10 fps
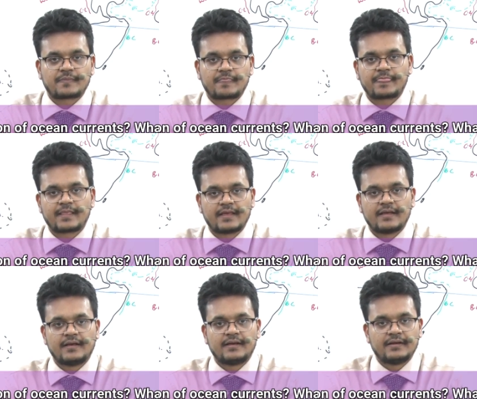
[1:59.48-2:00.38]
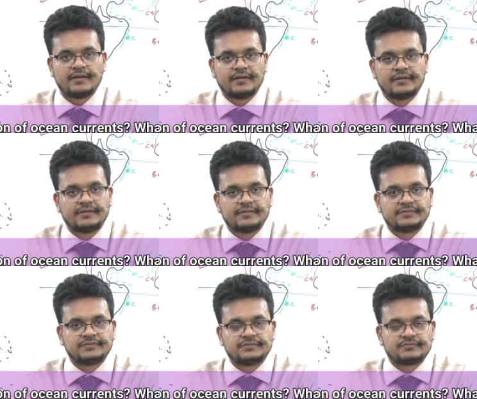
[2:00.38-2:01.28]

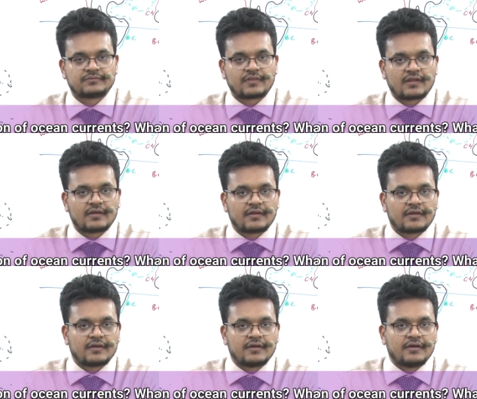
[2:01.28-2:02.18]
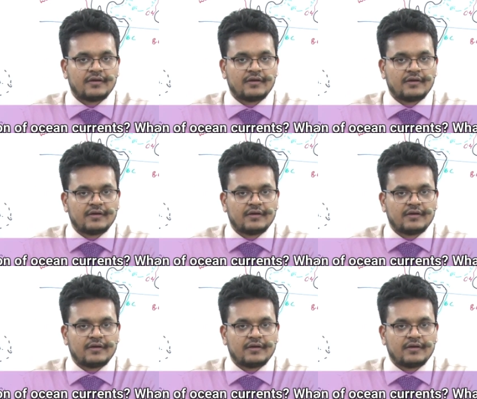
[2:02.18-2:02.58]
Nobody speaks.